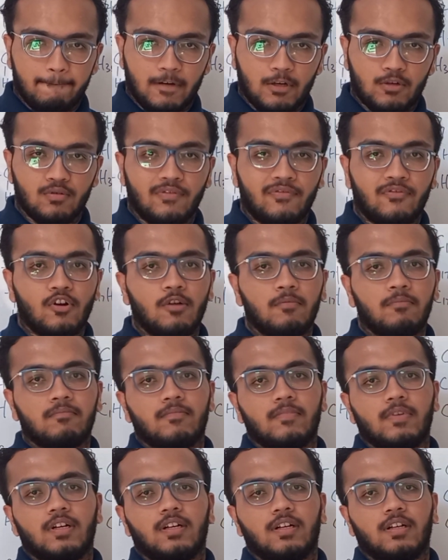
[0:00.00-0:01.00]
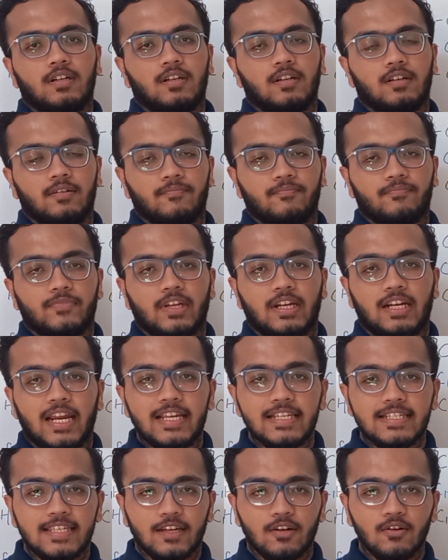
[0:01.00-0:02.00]
to form
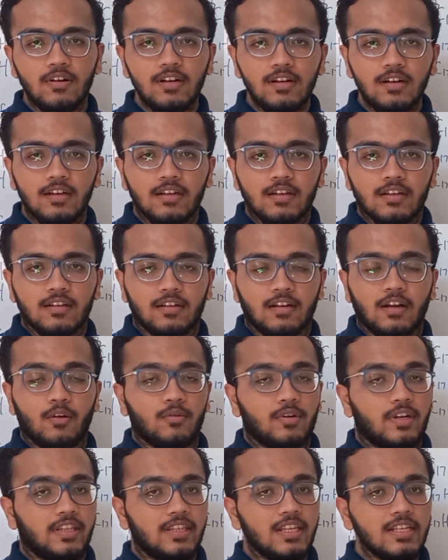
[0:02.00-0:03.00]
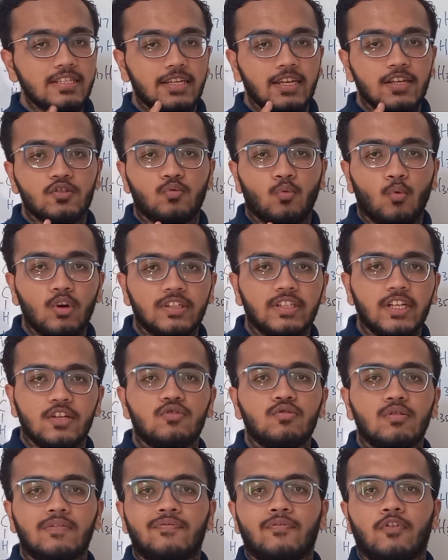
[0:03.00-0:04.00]
glycerol. Now in this case, water is
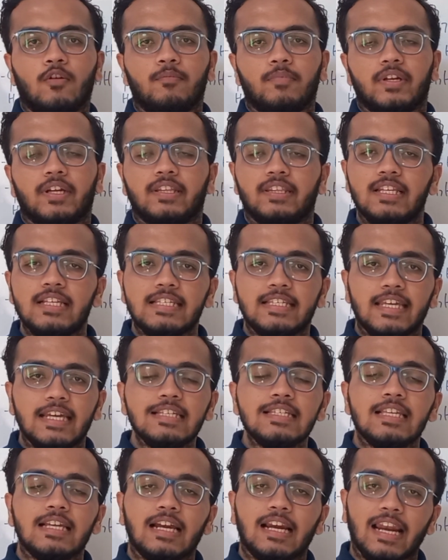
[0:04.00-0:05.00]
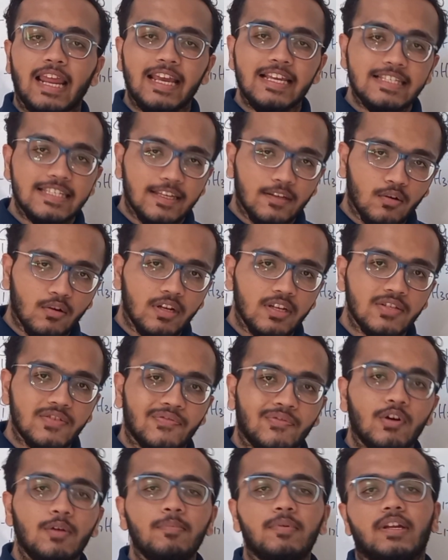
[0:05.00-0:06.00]
not formed. In this case, glycerol is
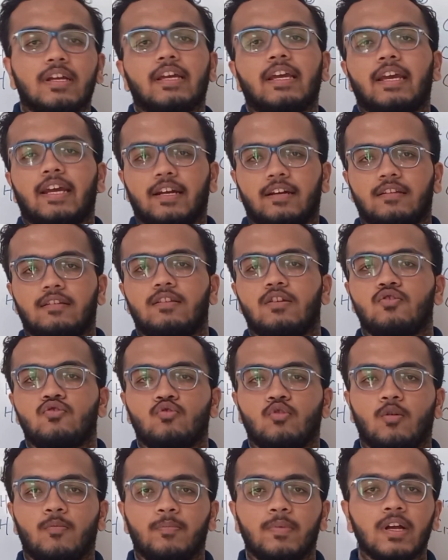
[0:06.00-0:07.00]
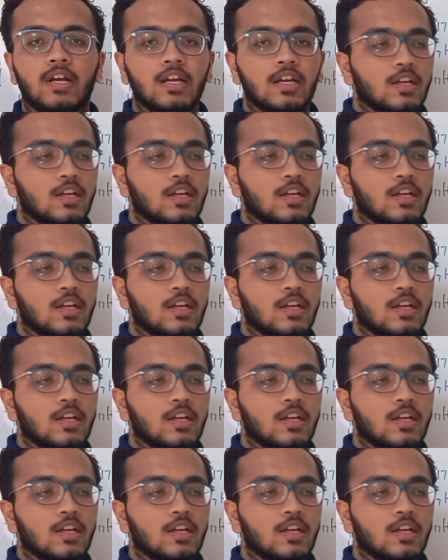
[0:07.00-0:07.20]
formed and the soap.